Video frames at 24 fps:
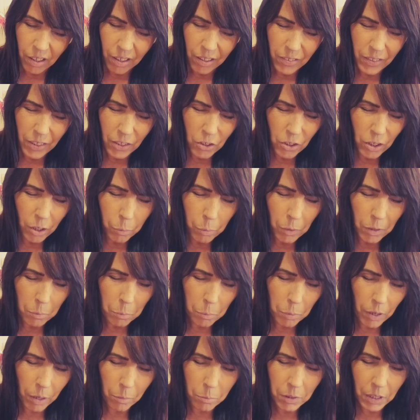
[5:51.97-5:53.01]
They should have put
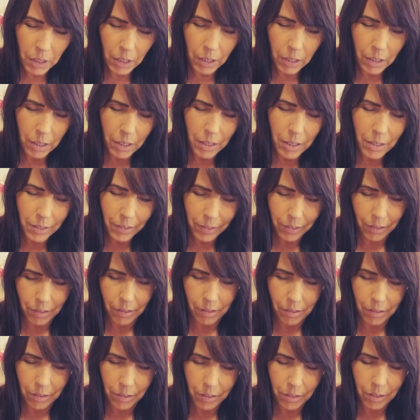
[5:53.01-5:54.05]
Pumpkin
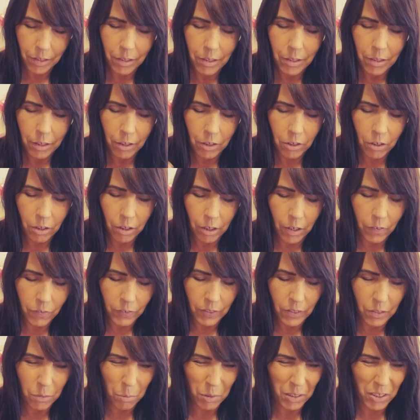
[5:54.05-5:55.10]
Kisses and
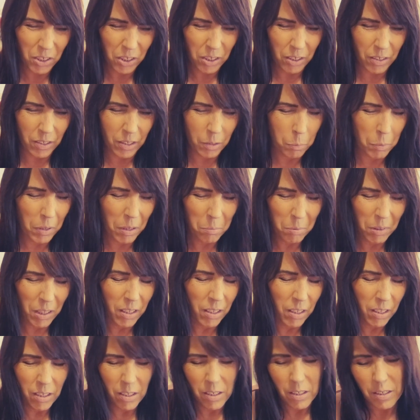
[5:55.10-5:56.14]
Harvest Wishes. Pumpkin
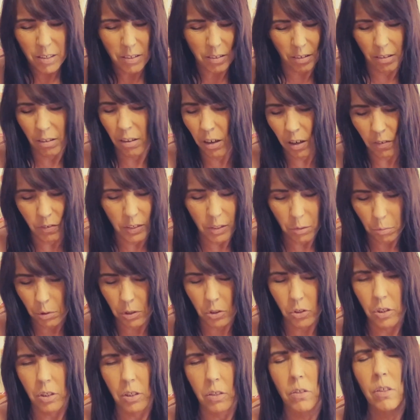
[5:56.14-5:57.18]
Kiss and Harvest
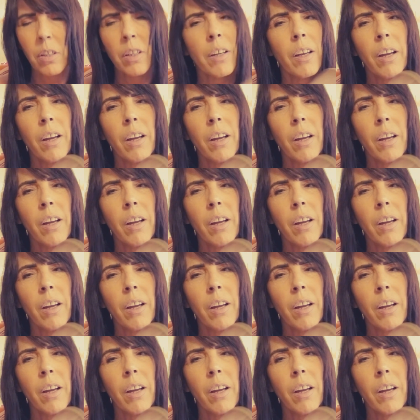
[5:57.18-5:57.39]
Wishes.